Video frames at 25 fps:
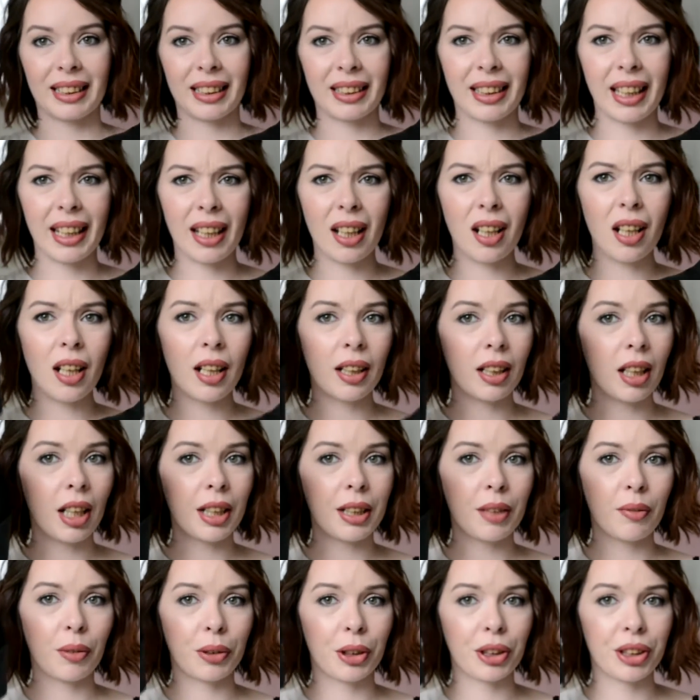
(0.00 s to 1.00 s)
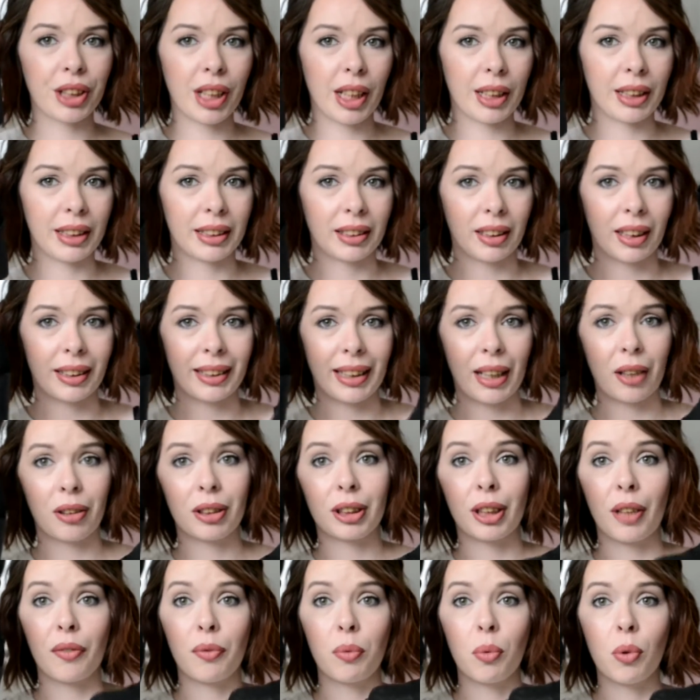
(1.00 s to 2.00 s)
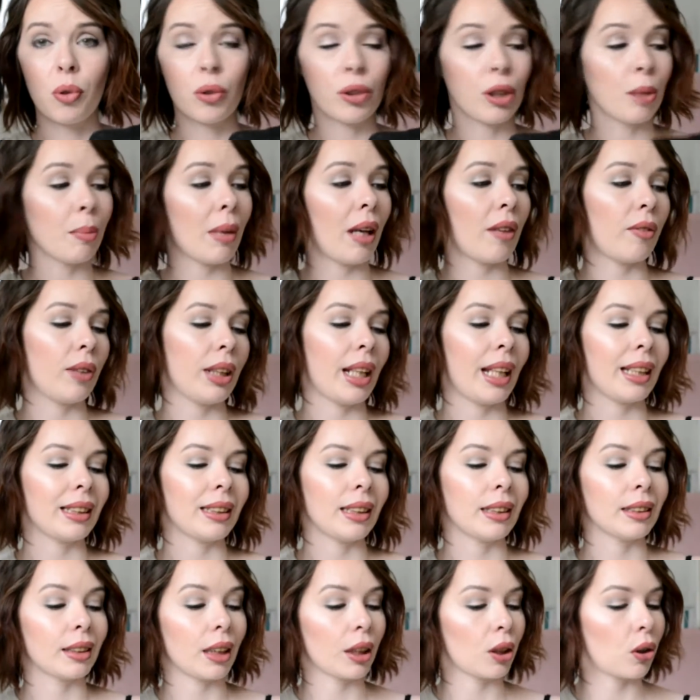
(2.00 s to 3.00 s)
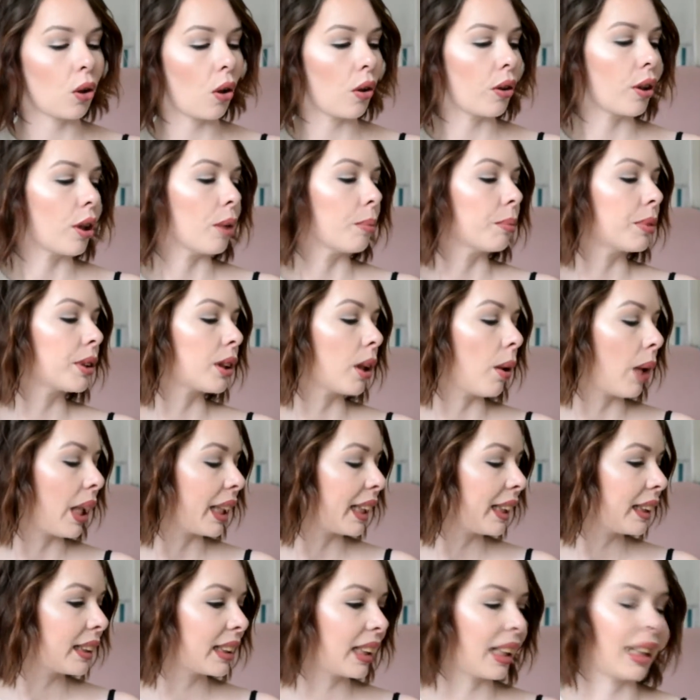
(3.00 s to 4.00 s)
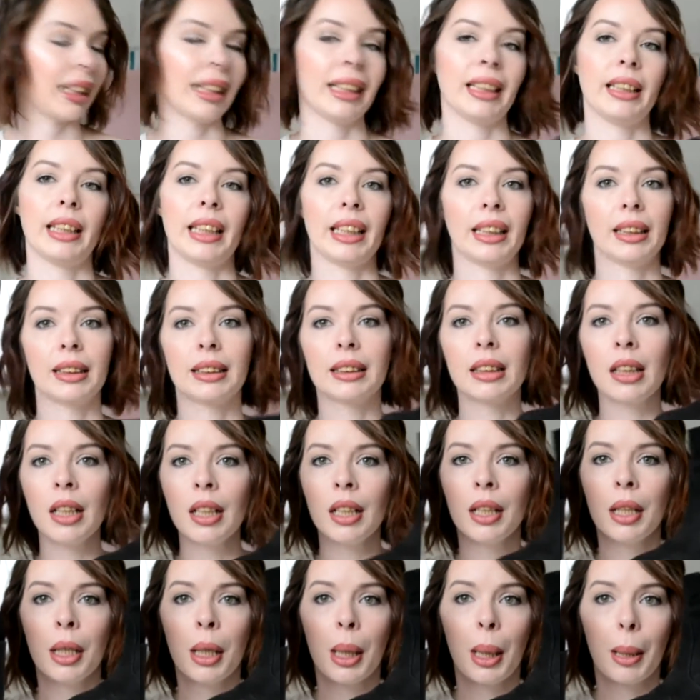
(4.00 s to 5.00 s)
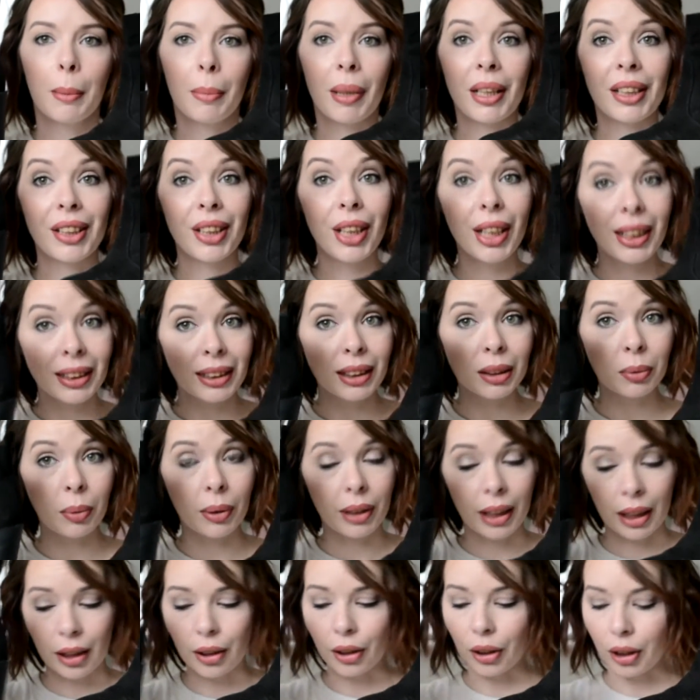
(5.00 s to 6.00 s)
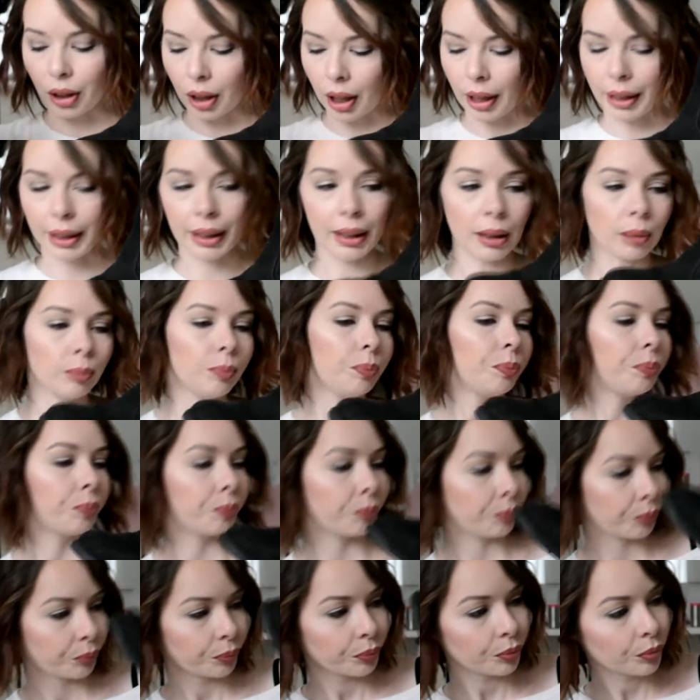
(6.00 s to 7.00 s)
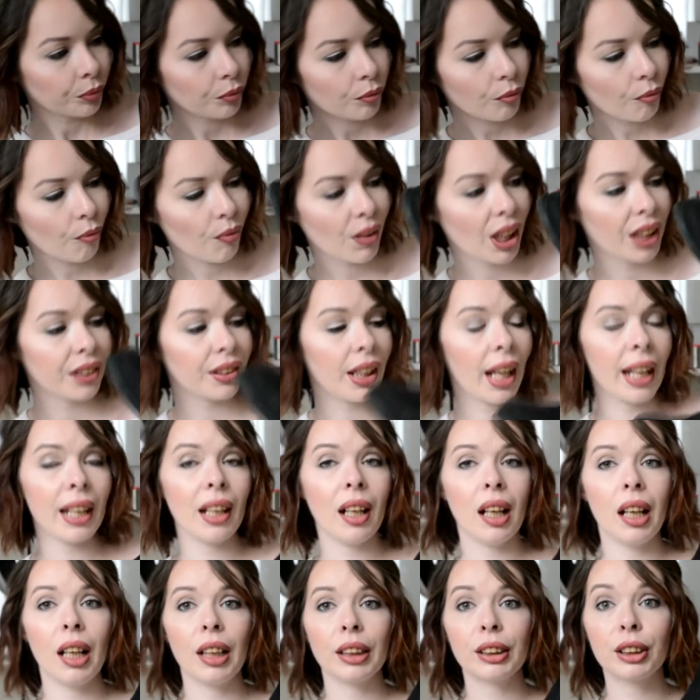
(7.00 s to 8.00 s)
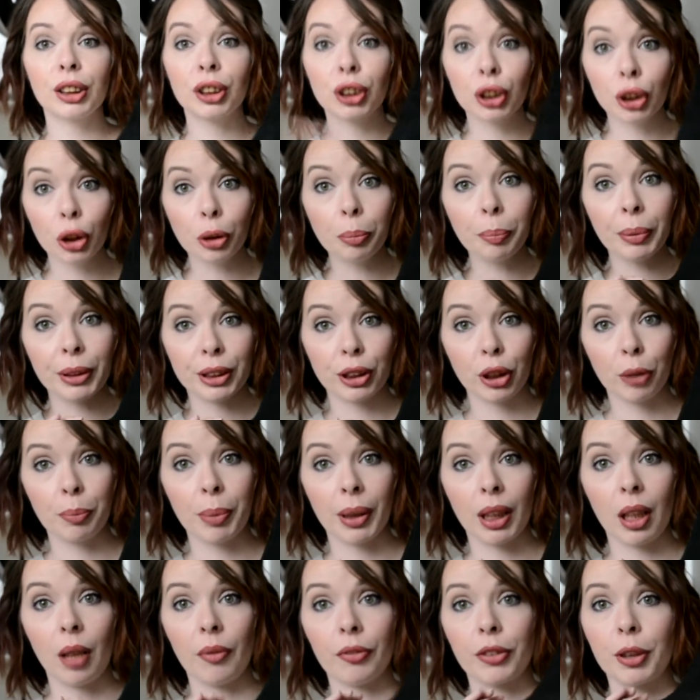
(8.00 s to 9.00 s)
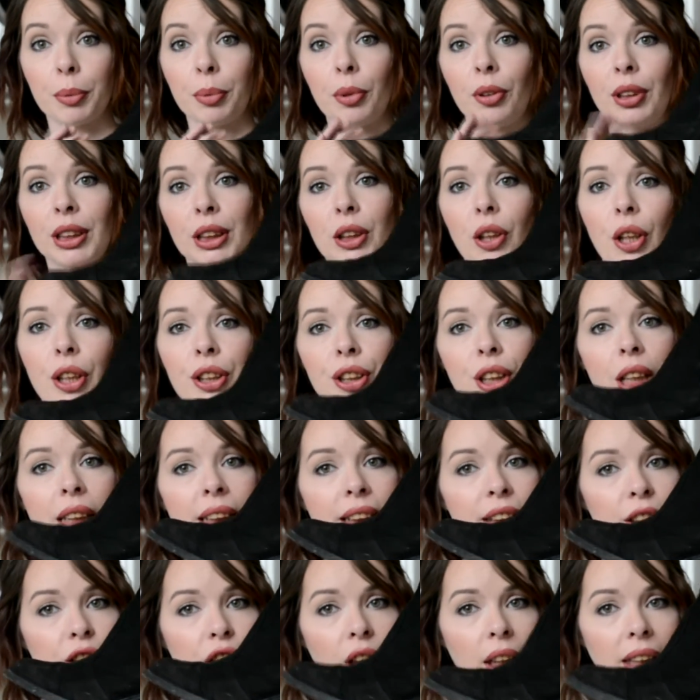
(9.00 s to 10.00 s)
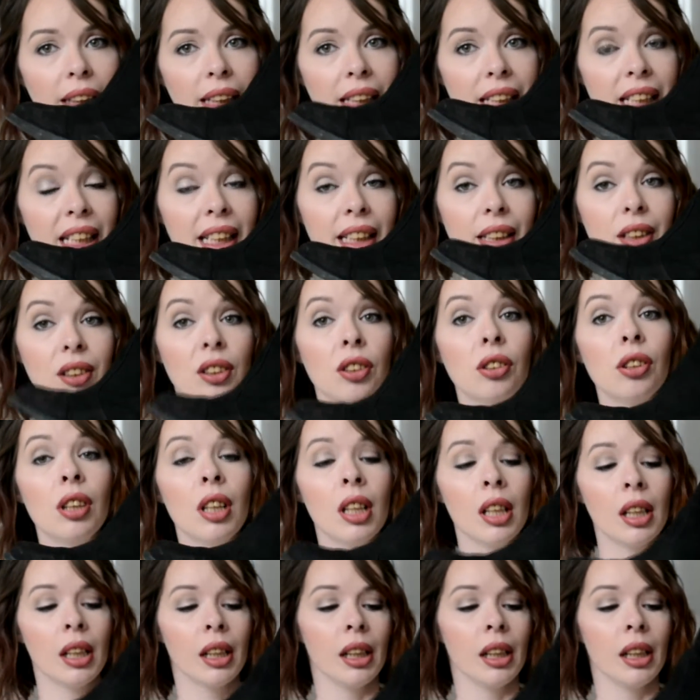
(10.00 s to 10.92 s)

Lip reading: They are kind of on the dirty side now because I've worn them every day since I got them. So I need to clean these. But this is what they look like. They are super, super comfortable. It's got a nice chunky heel.